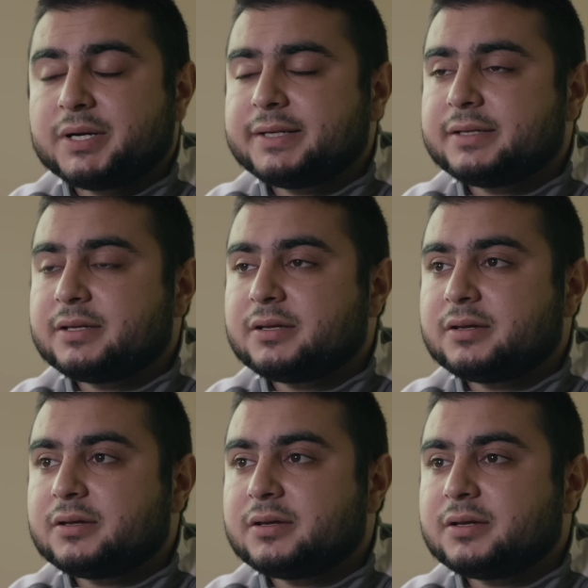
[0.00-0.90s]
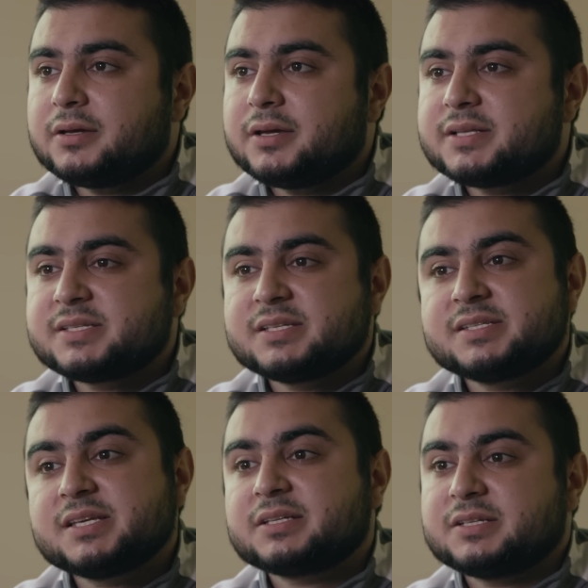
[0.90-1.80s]
but it's a
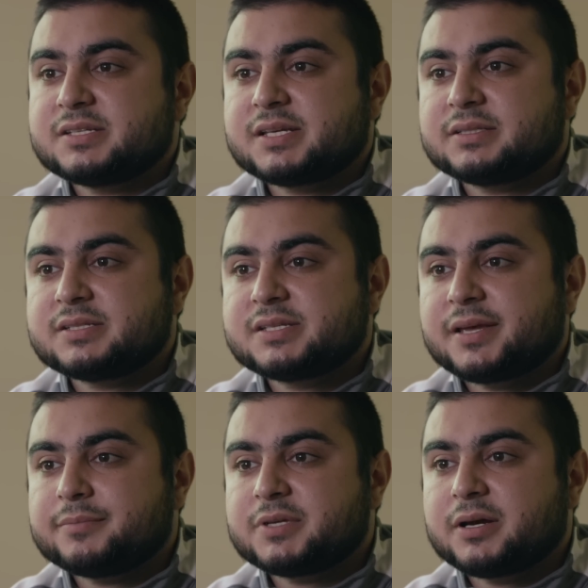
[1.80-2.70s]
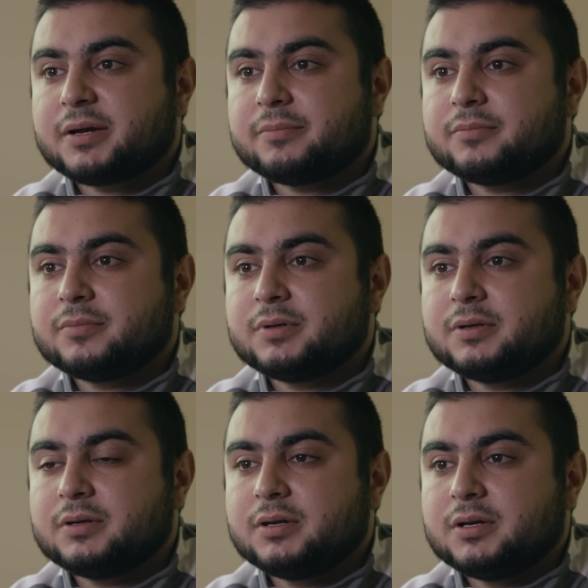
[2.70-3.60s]
sickness at the same time.
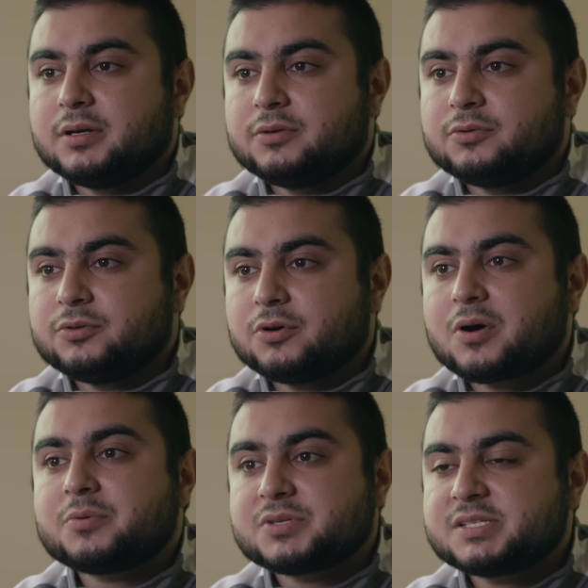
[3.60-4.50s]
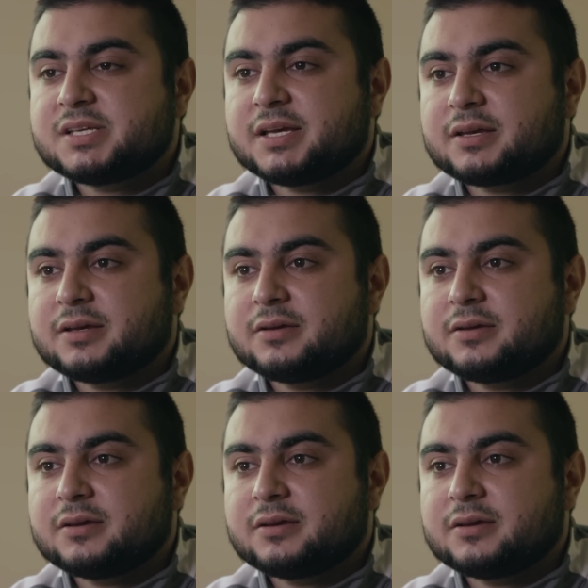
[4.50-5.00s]
You know, I was sick.